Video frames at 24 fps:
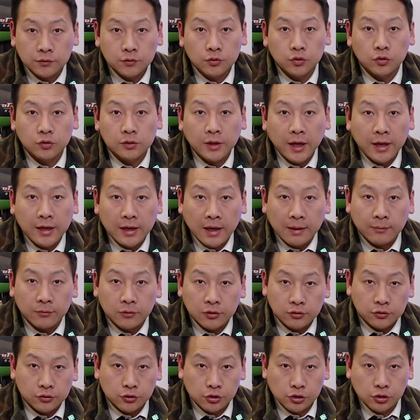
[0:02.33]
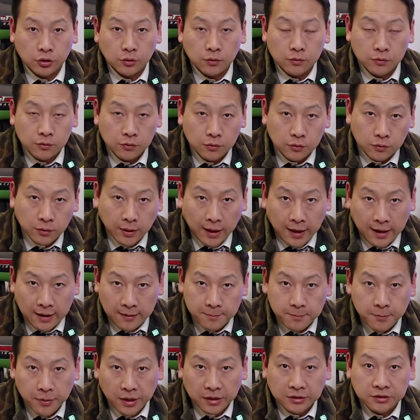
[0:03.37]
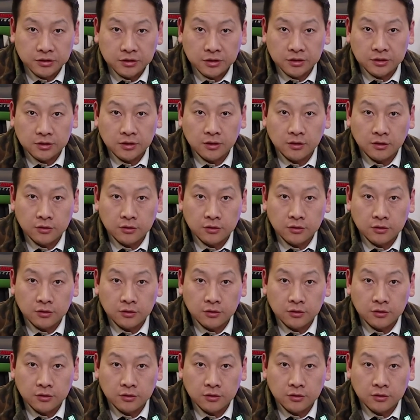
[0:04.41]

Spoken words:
Today I'm going to show you a budget